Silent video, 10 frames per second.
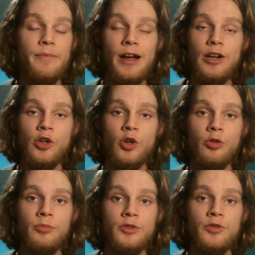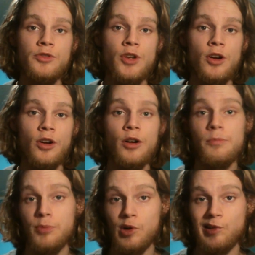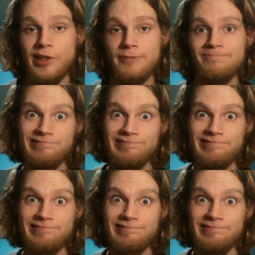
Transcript: back home to Czar, Brooklyn.